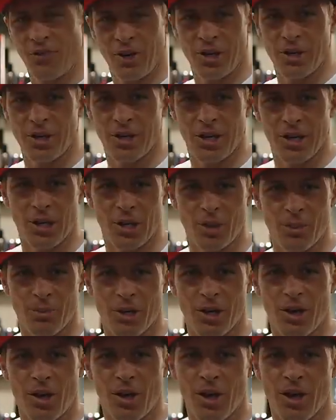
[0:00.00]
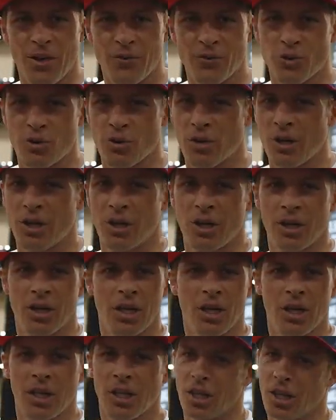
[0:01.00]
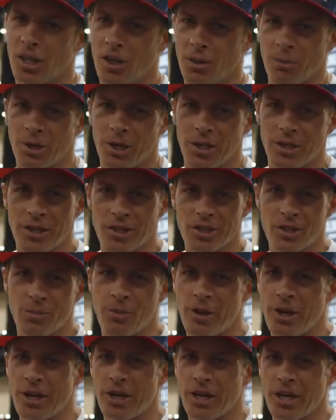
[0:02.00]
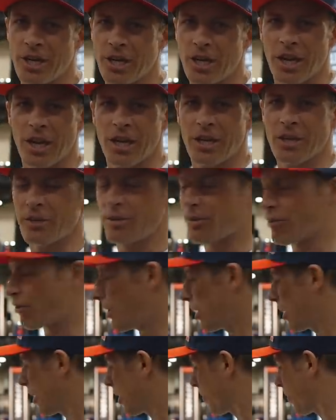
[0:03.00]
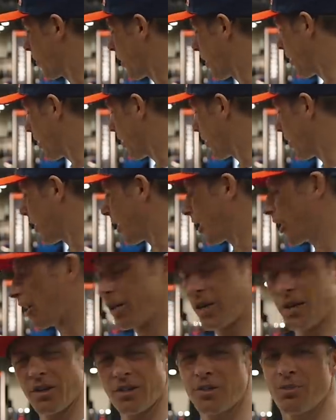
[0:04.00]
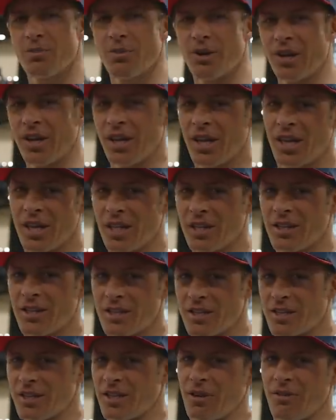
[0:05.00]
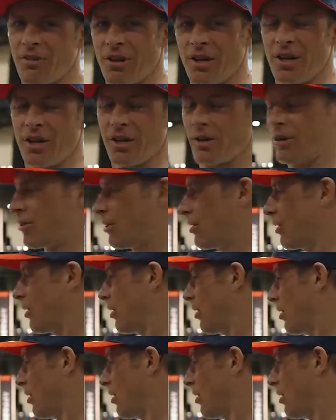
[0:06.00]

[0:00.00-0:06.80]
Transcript: fun, a little bit of off trail, a little bit of ditch banging, had to crank up the, the clickers, but this sled right here,